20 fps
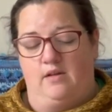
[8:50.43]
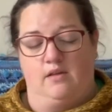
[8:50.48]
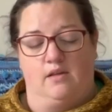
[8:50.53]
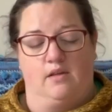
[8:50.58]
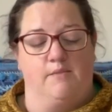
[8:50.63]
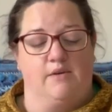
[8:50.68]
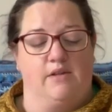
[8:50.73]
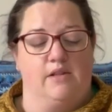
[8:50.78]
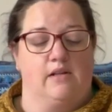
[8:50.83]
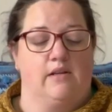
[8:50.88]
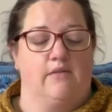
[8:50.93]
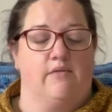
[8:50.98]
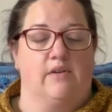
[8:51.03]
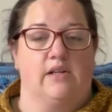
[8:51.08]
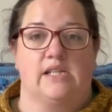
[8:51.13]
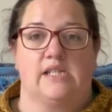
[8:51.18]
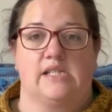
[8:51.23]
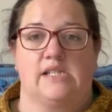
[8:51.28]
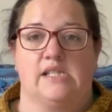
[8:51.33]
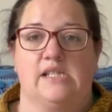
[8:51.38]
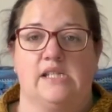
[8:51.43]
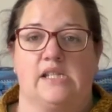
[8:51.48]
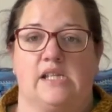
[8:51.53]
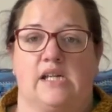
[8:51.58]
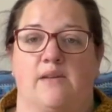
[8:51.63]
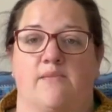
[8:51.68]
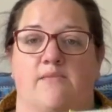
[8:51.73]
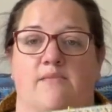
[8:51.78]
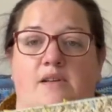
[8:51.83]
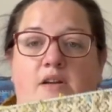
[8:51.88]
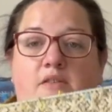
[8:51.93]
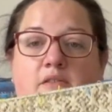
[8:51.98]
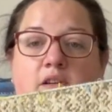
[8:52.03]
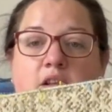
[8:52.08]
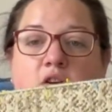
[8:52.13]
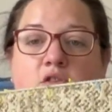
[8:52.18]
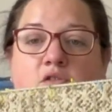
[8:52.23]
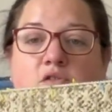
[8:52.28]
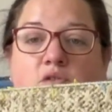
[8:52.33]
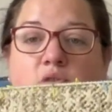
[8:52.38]
the monthly releases. I'm
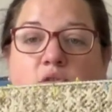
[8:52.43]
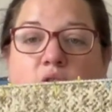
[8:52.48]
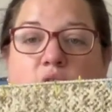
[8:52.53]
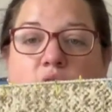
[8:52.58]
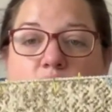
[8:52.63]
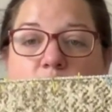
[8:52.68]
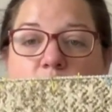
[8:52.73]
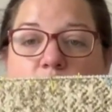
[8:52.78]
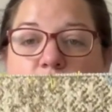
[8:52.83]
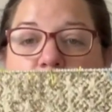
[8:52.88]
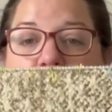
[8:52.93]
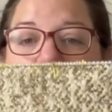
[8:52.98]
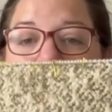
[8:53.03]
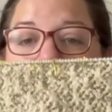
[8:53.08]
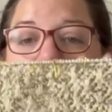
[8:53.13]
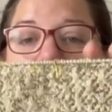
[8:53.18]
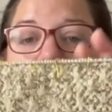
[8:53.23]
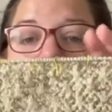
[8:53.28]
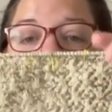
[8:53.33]
currently on clue 2.